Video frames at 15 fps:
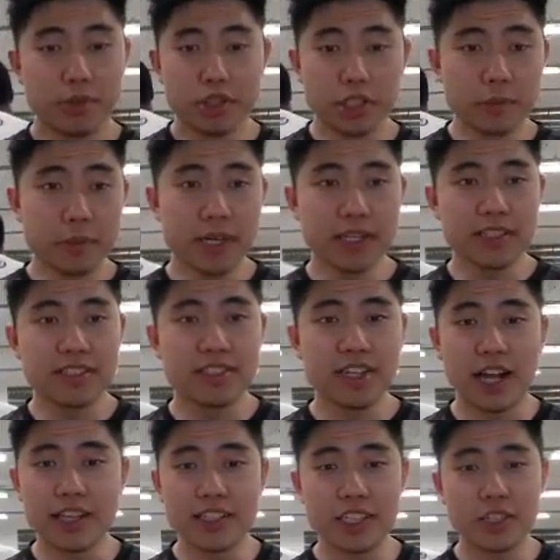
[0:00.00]
Just because
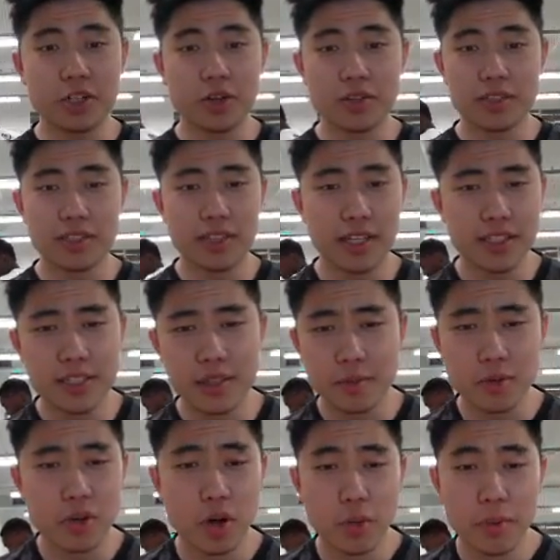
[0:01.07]
Dahntay Jones is like
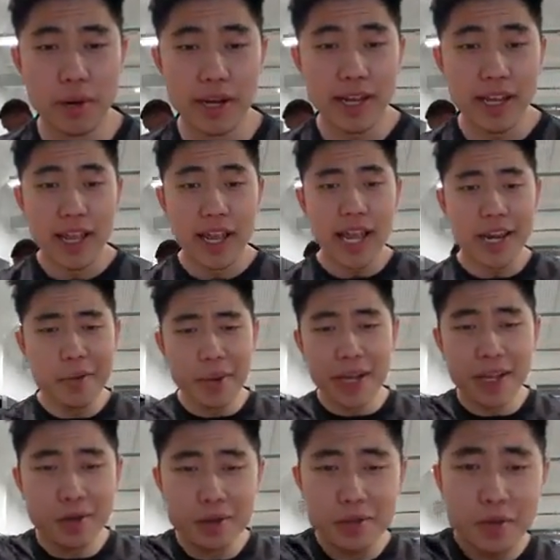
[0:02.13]
some nobody. Anyway,
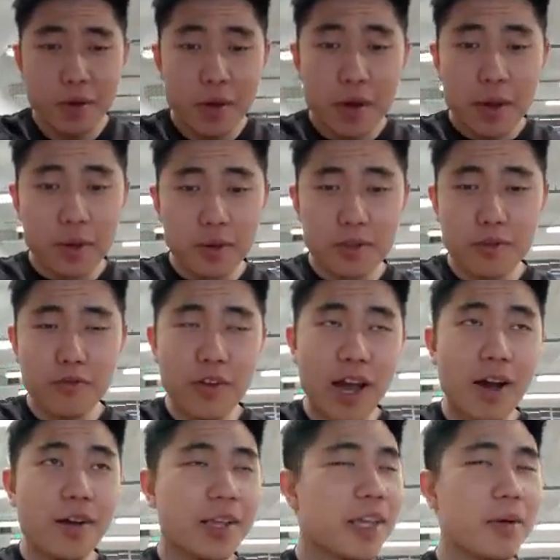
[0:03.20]
he was he was
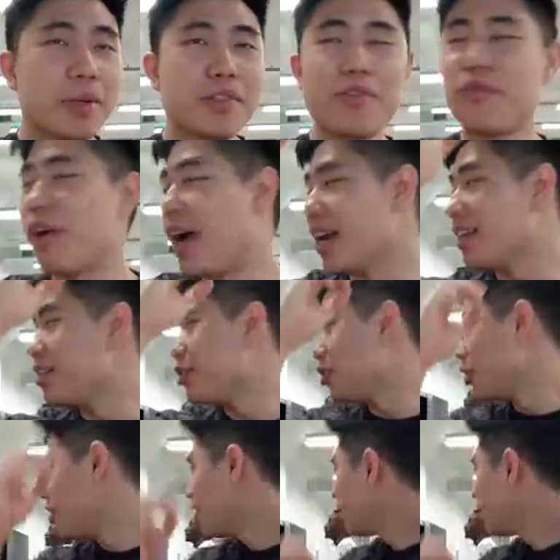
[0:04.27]
foul. He was fine, dude.